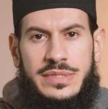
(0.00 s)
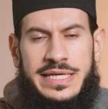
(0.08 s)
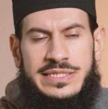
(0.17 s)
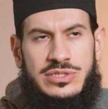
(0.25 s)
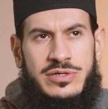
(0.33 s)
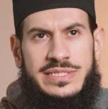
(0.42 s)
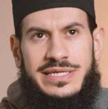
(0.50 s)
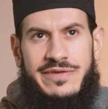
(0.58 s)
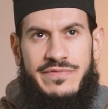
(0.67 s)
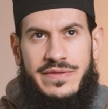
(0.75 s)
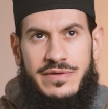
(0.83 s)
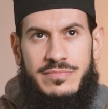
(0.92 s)
He starts
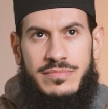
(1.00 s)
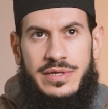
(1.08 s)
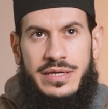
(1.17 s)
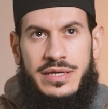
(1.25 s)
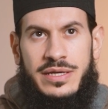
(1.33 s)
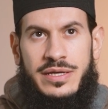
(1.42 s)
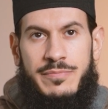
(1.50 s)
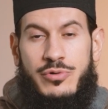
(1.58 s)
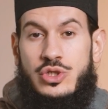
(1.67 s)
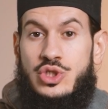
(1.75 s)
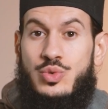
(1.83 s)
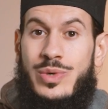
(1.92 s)
giving them
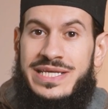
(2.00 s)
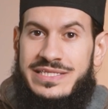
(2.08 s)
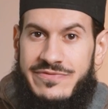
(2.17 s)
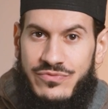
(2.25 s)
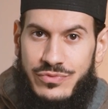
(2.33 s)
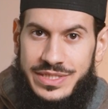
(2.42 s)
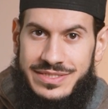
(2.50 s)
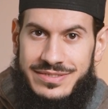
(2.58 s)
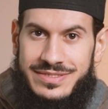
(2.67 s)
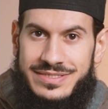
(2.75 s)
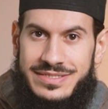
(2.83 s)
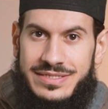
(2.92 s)
persuasive
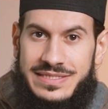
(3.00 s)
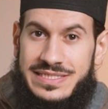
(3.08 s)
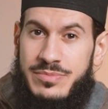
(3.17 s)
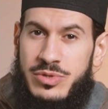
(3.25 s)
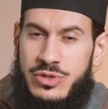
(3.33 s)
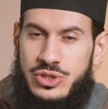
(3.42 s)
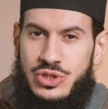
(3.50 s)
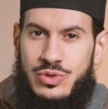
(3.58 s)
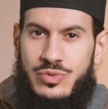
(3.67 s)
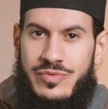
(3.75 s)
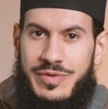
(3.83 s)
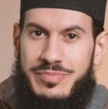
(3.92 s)
reasons, similar
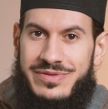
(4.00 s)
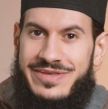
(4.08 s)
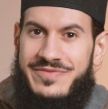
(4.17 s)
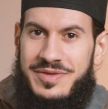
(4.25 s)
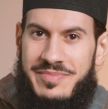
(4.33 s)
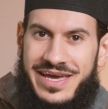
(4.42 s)
to the believing